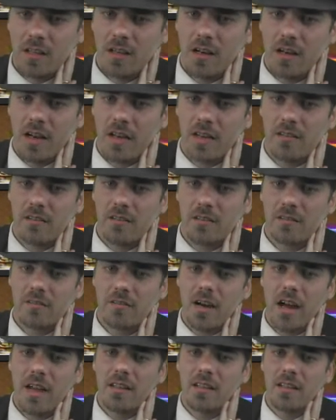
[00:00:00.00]
All right.
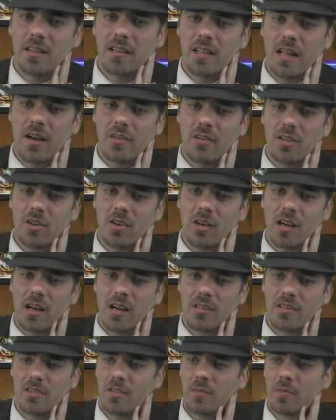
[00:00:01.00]
Rather than allow it to go to
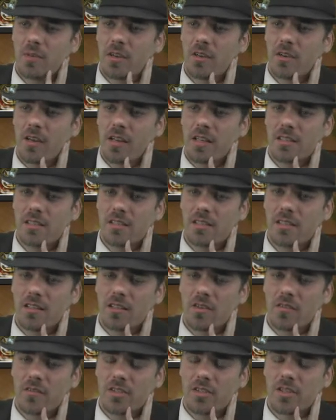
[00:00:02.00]
our turn, we're going to go ahead and Steel
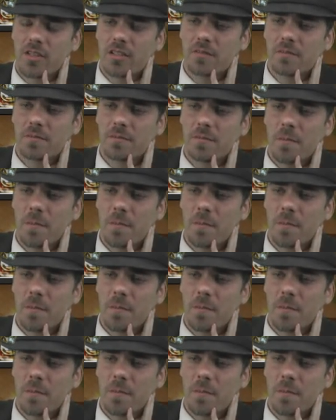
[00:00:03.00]
Overseer.